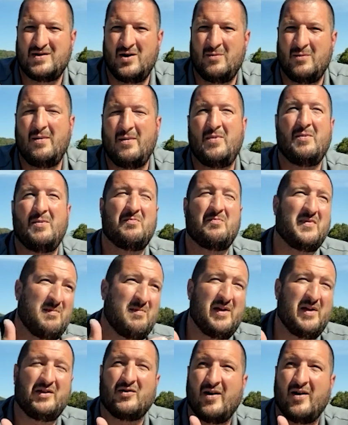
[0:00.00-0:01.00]
Maybe they
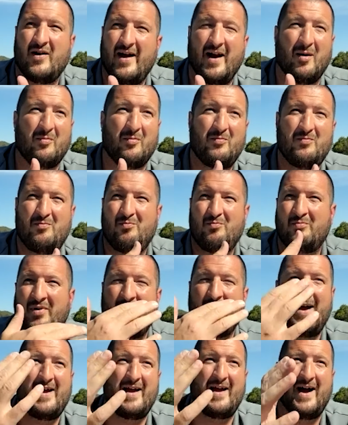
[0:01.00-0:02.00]
peek their head up, but